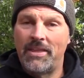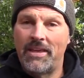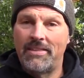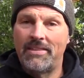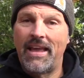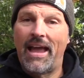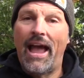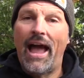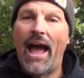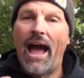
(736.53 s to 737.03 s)
They
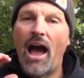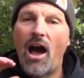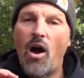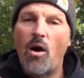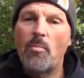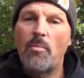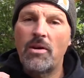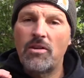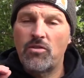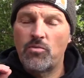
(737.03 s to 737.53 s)
say,
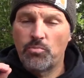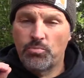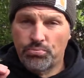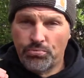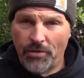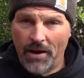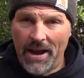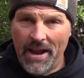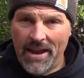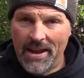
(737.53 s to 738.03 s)
how much
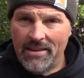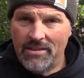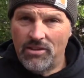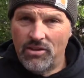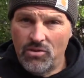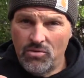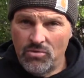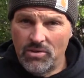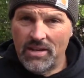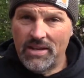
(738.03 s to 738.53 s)
braid
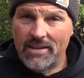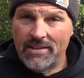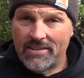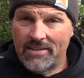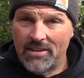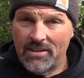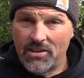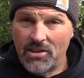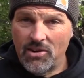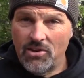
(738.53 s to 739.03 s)
do you
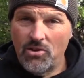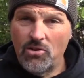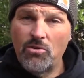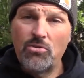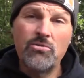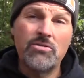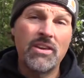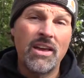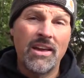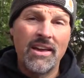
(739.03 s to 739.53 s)
need to
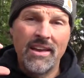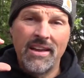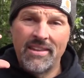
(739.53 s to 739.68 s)
use